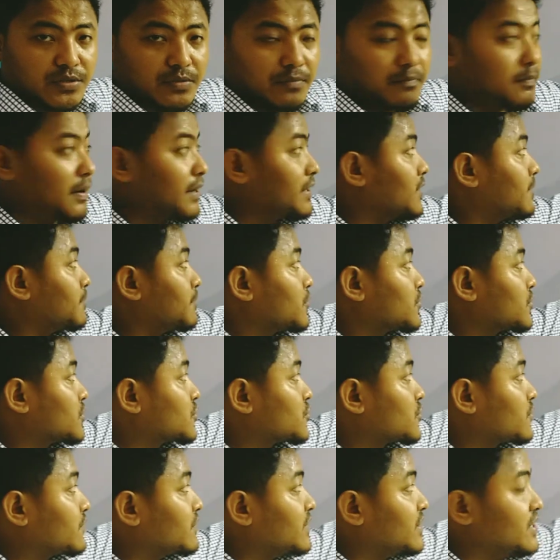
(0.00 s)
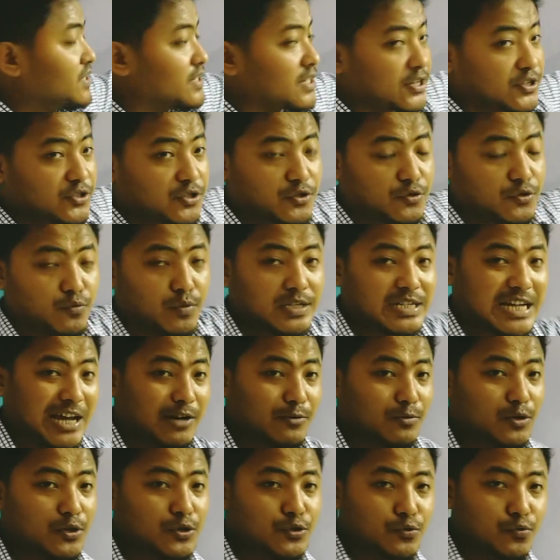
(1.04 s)
By the process of induction, what I
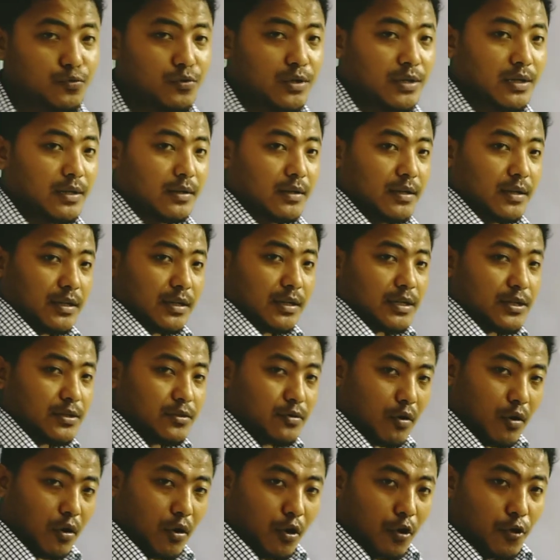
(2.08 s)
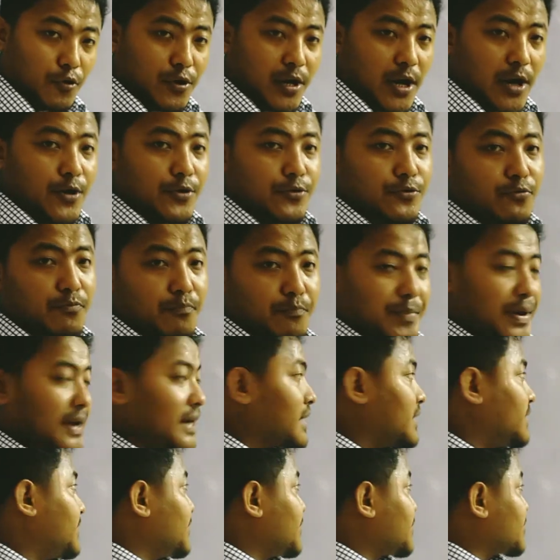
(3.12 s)
will do, in order to
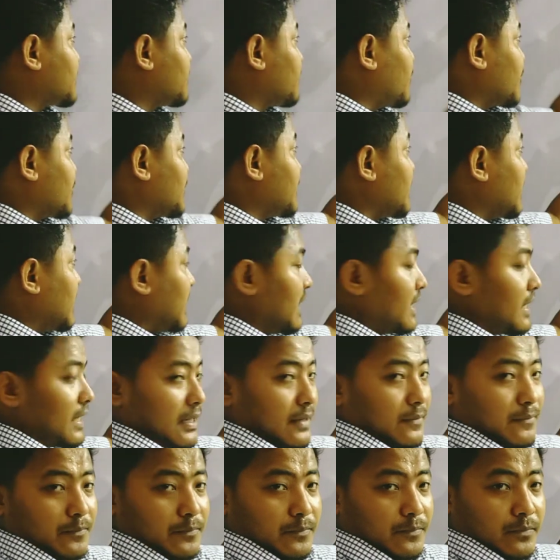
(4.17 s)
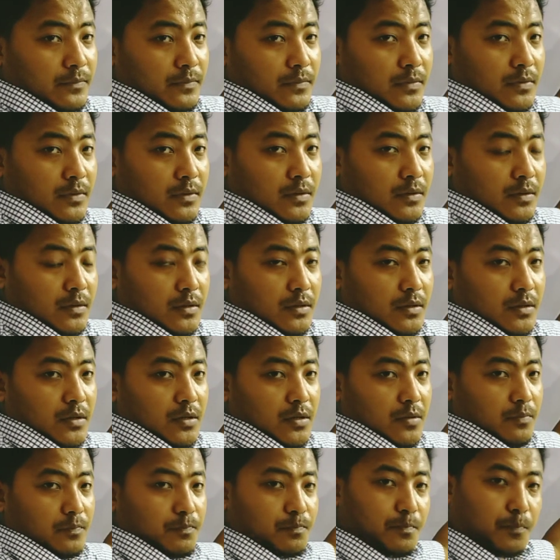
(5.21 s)
make this body A
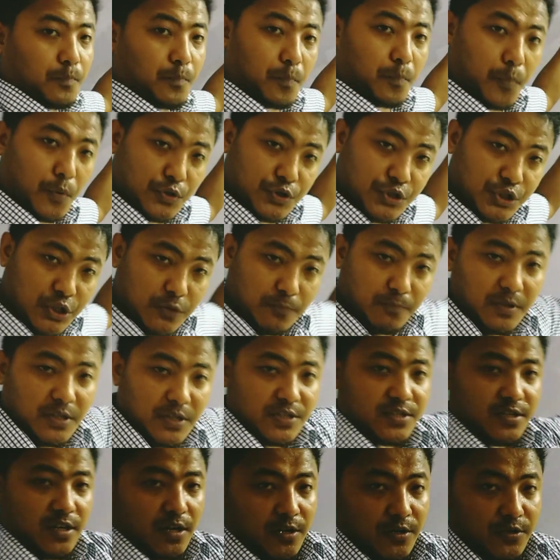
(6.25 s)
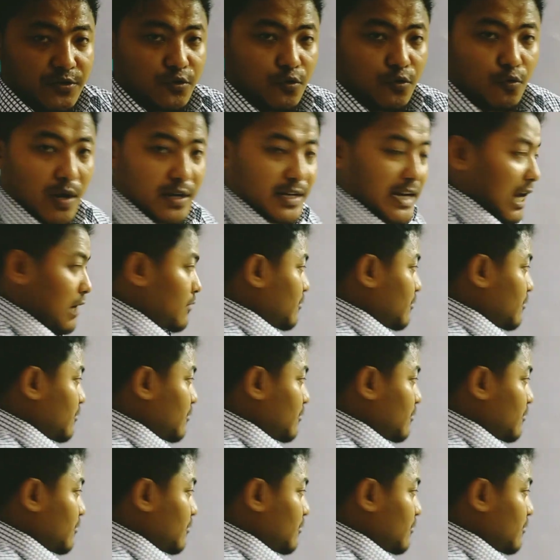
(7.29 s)
positively charged, what I